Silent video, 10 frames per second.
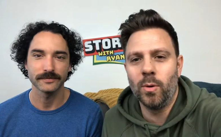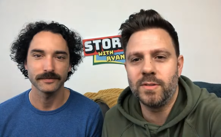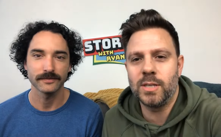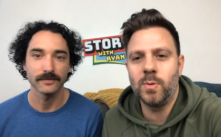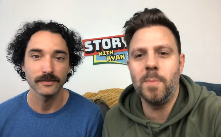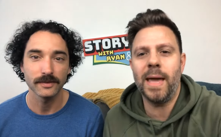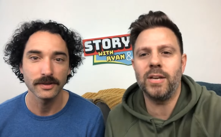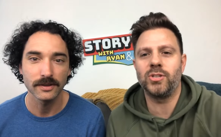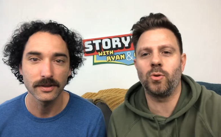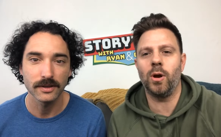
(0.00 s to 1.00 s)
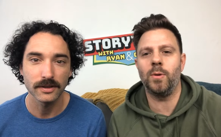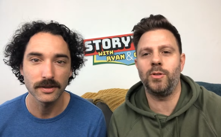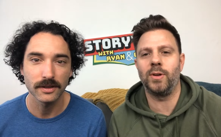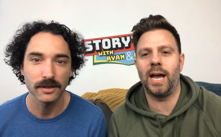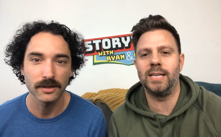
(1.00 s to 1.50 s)
Speaker 1: Wolf says, We made a story
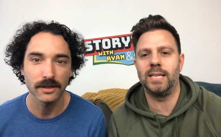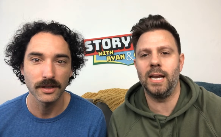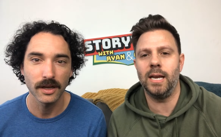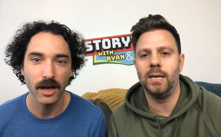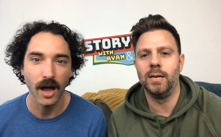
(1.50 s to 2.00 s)
with you guys in it.